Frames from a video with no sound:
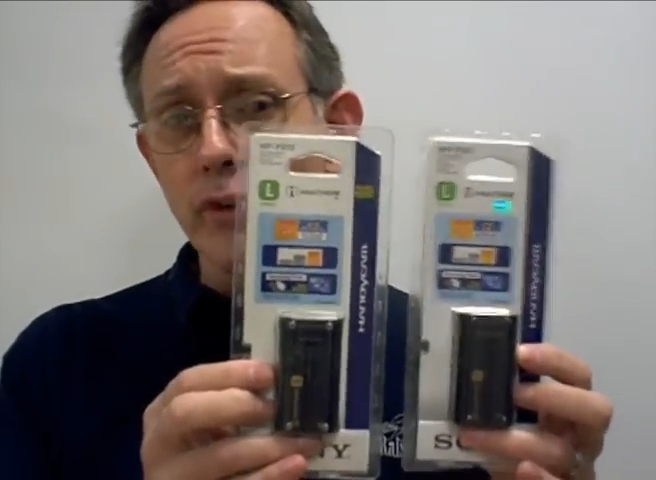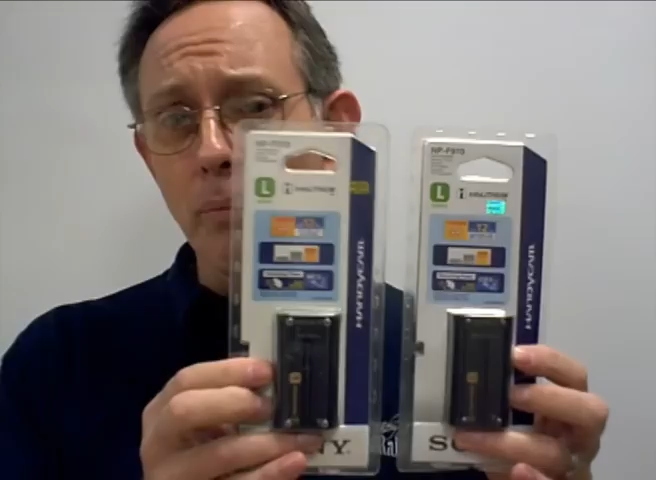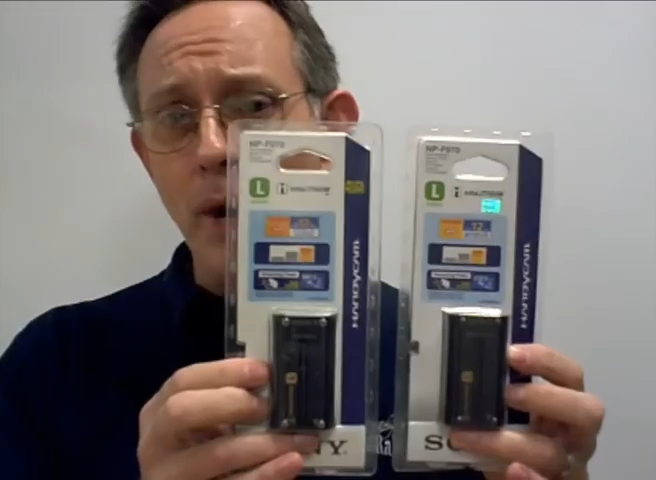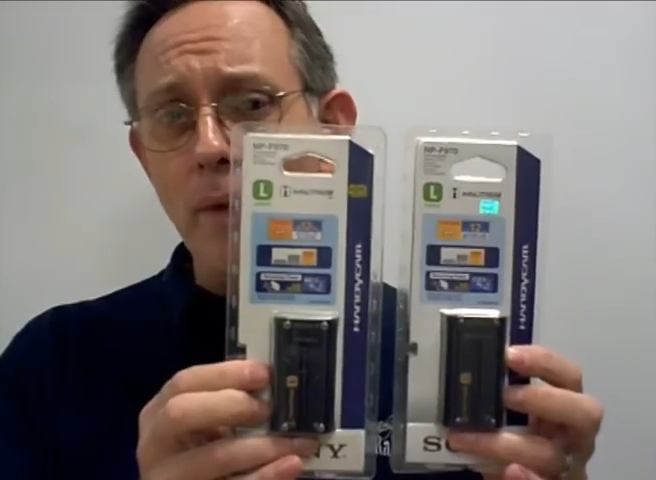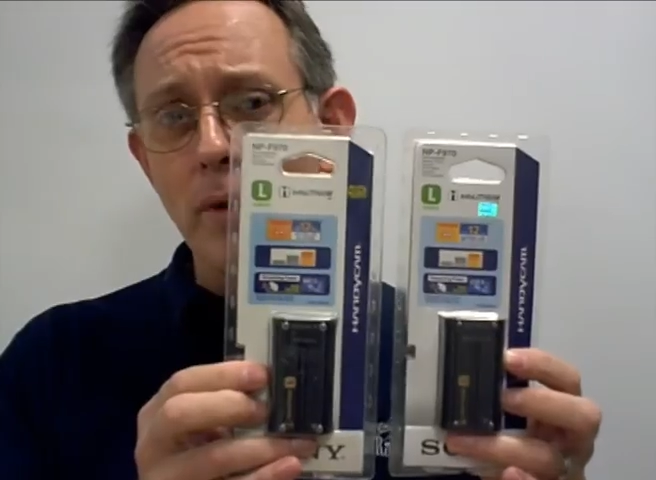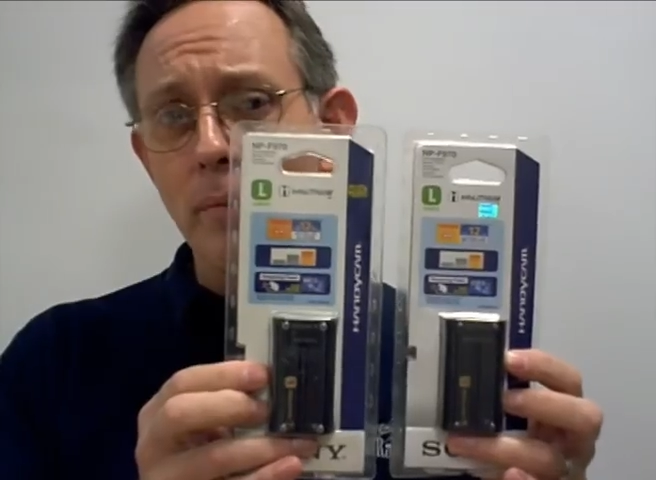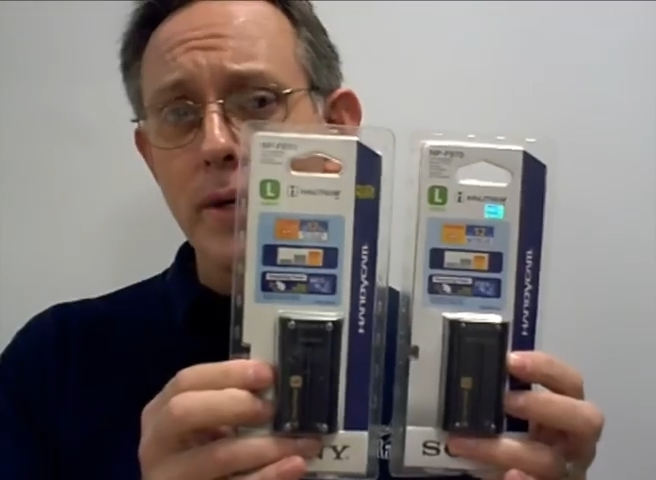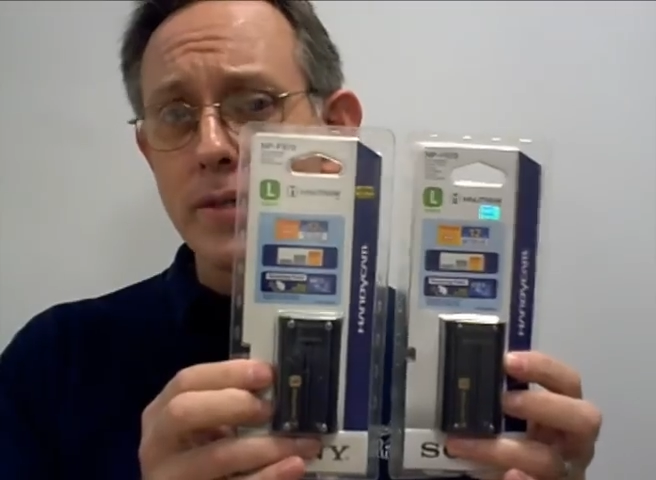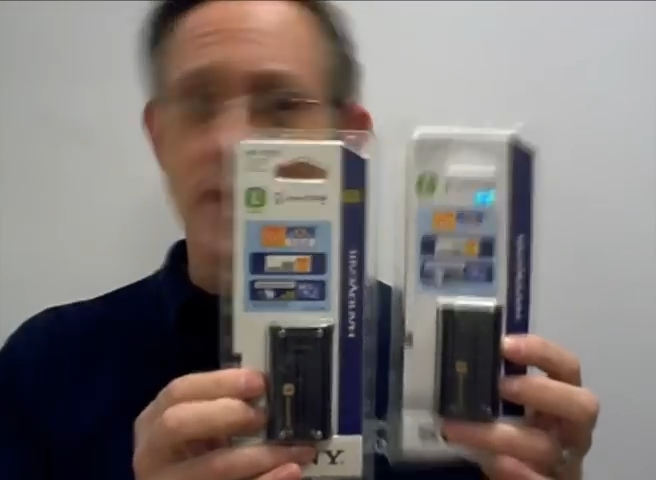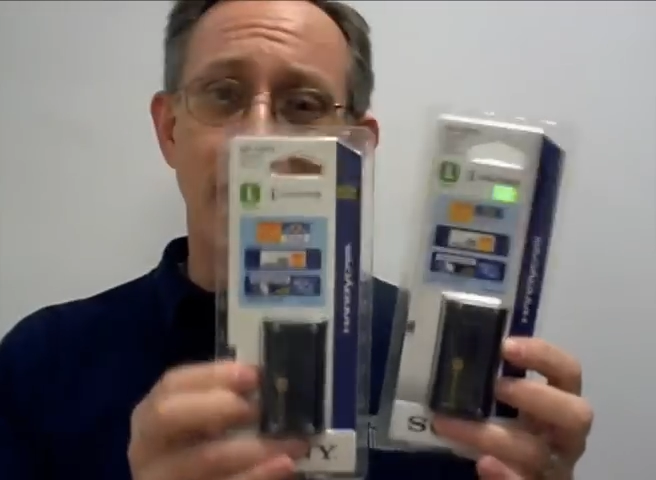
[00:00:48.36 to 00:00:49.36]
The problem
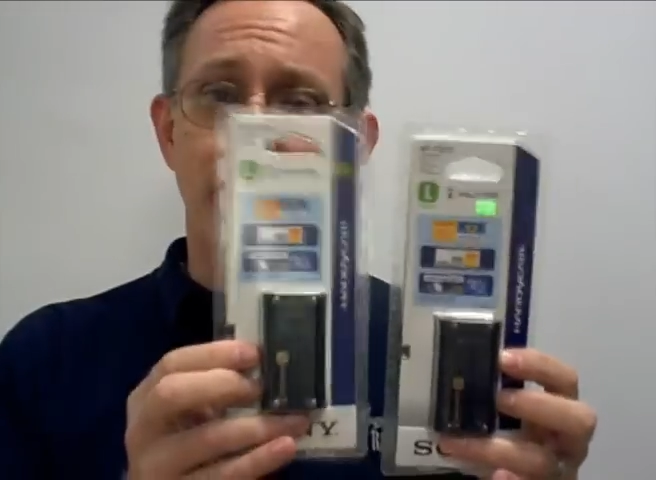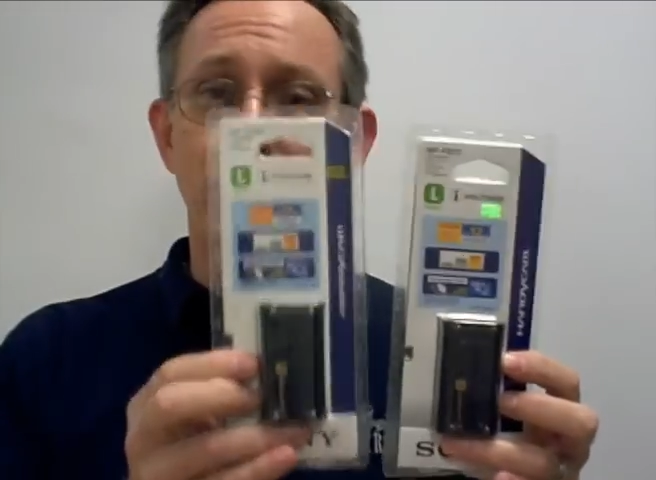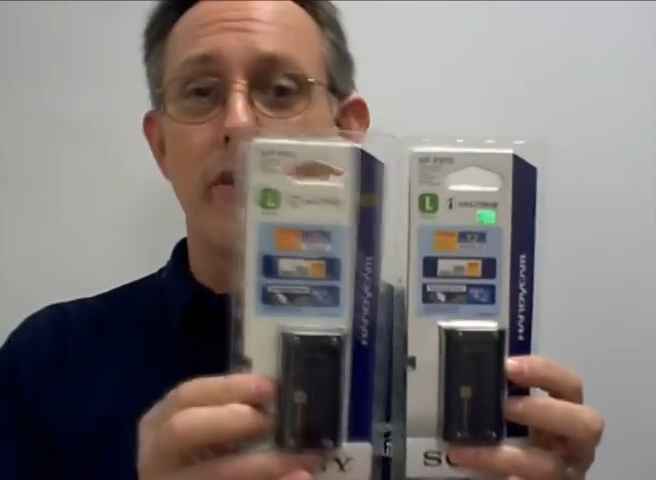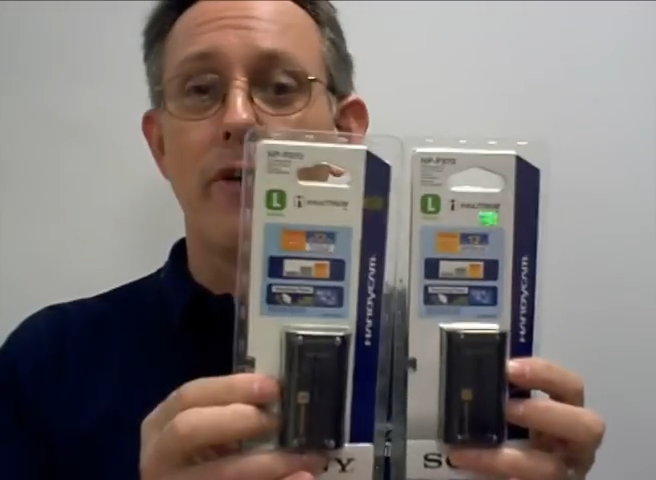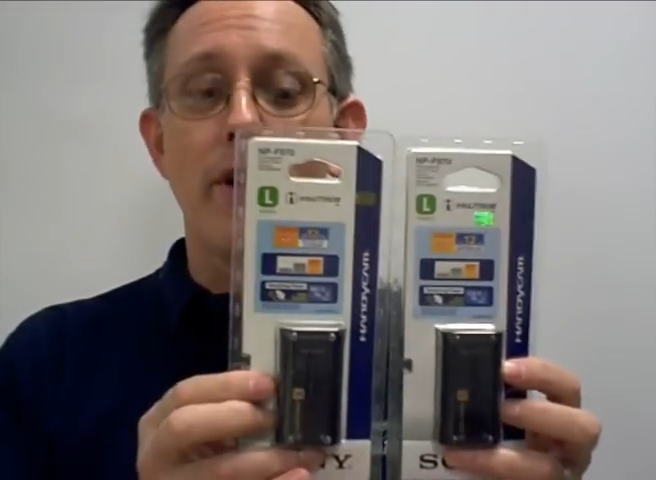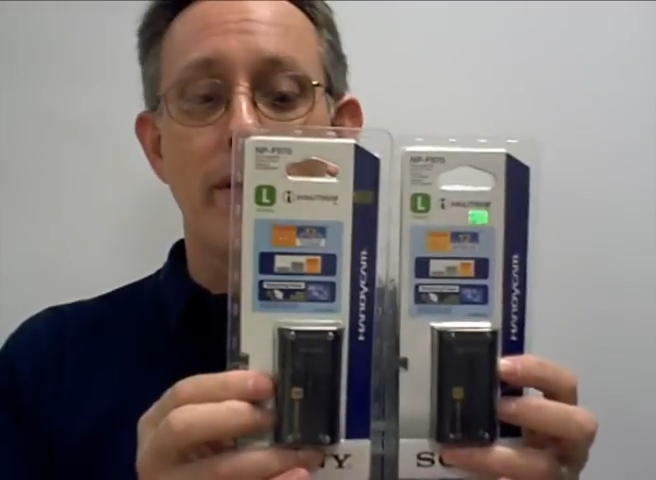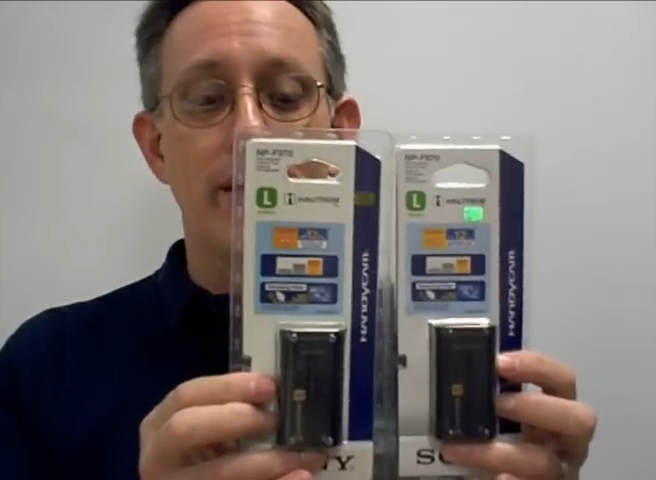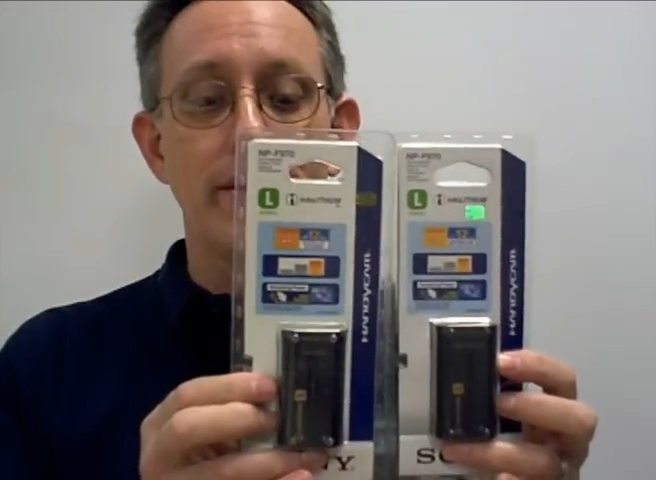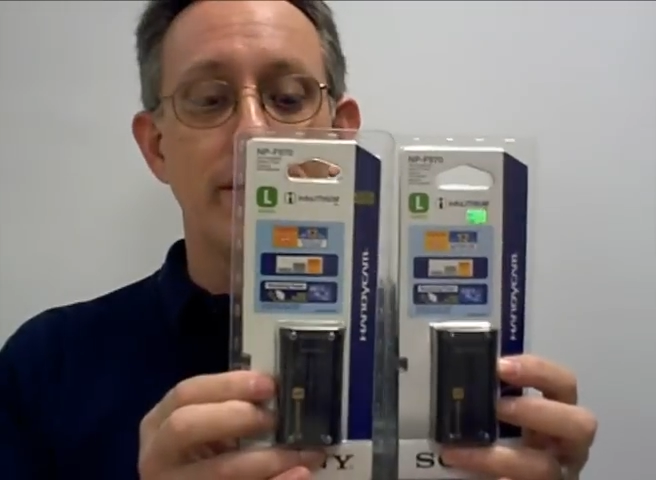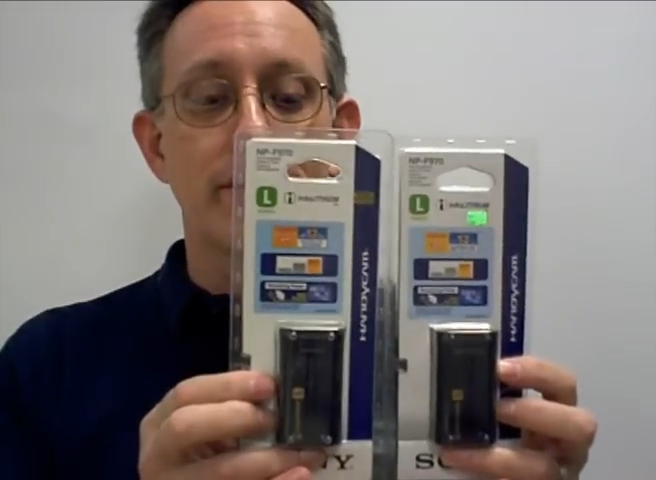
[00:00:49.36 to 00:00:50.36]
is they are not
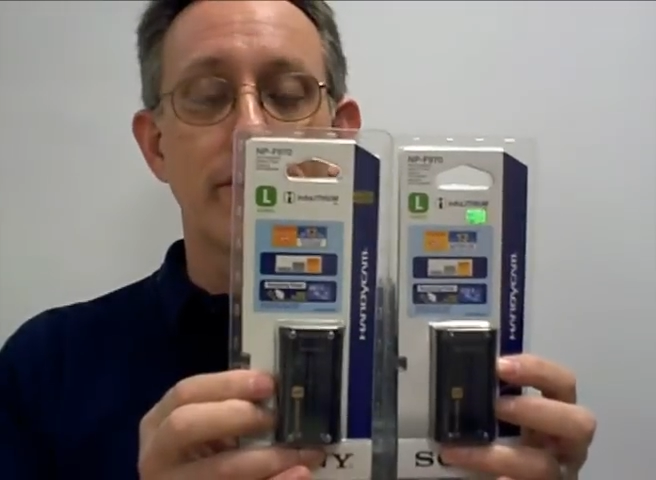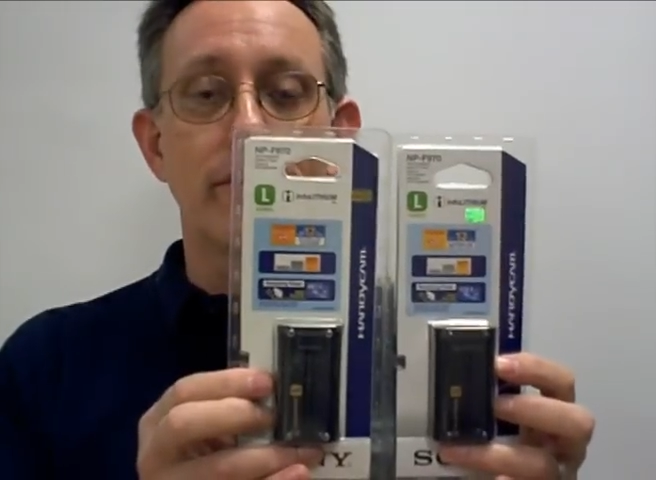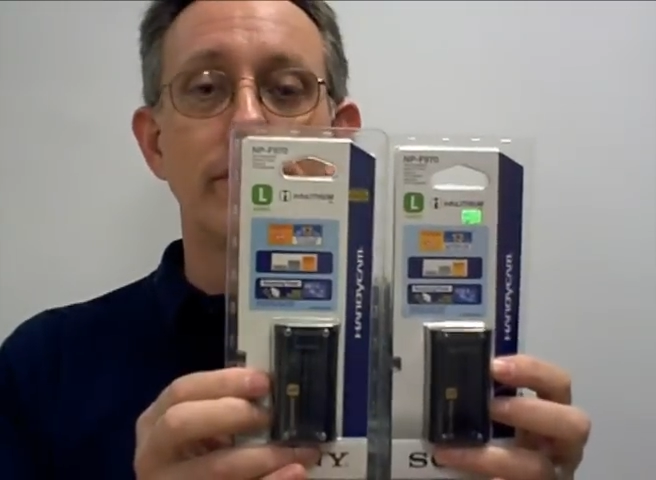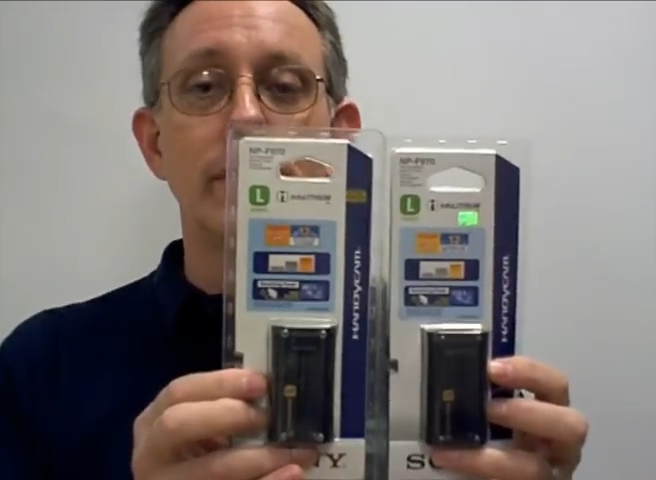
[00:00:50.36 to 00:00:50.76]
identical.